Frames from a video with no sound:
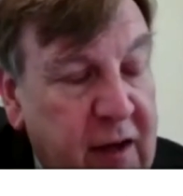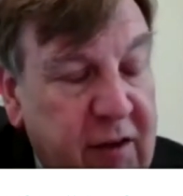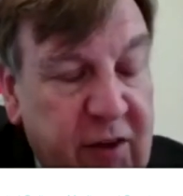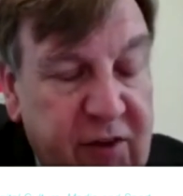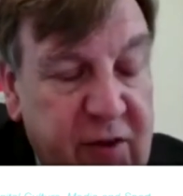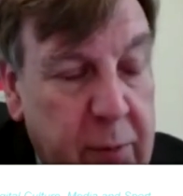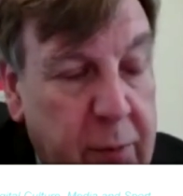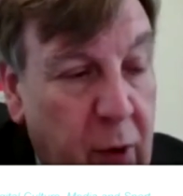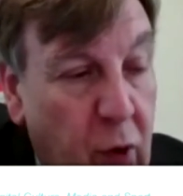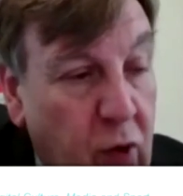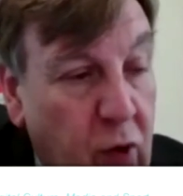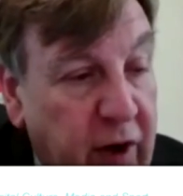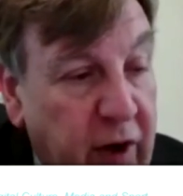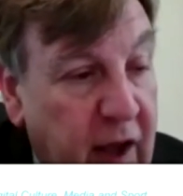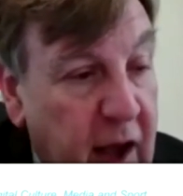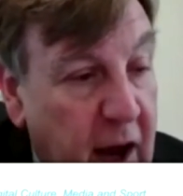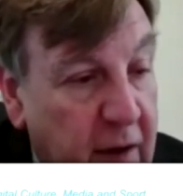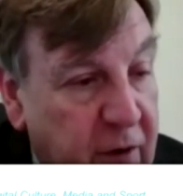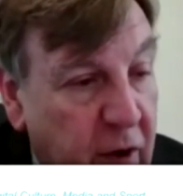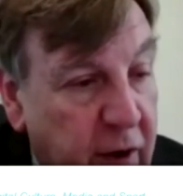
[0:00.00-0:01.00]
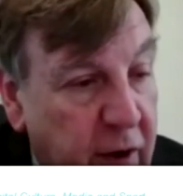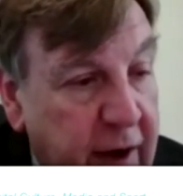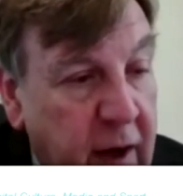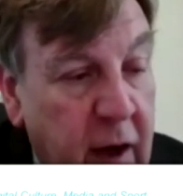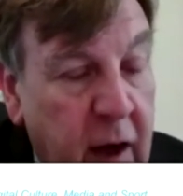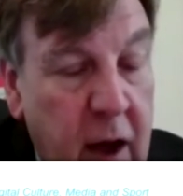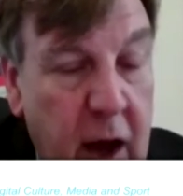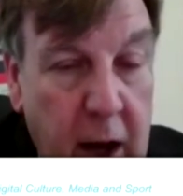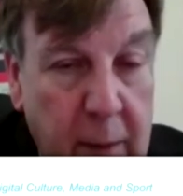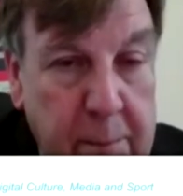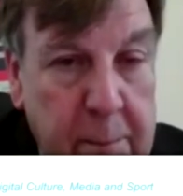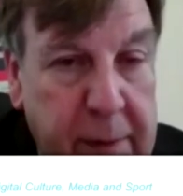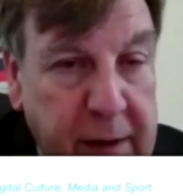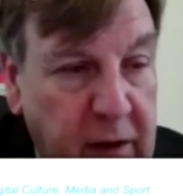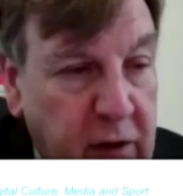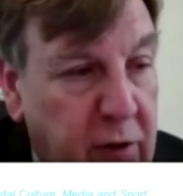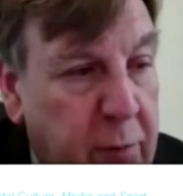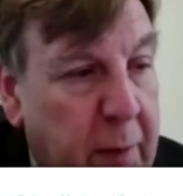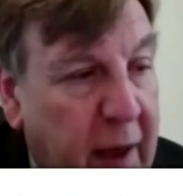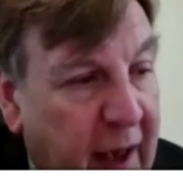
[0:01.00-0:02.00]
to support recovery and
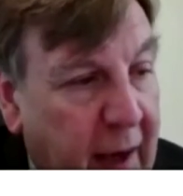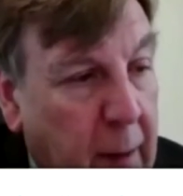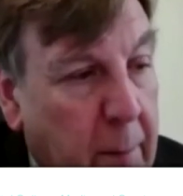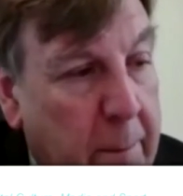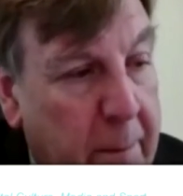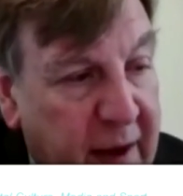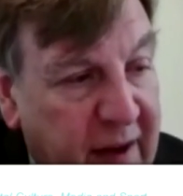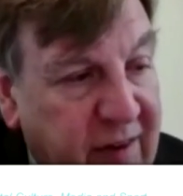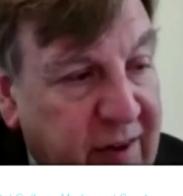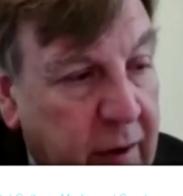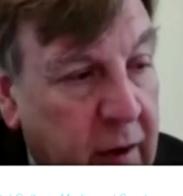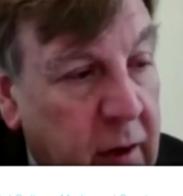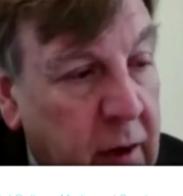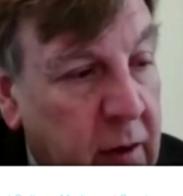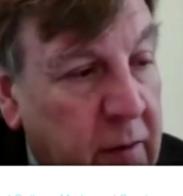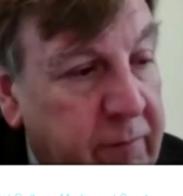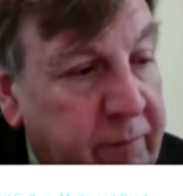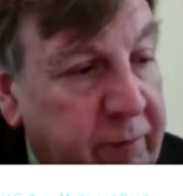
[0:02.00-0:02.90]
build back better.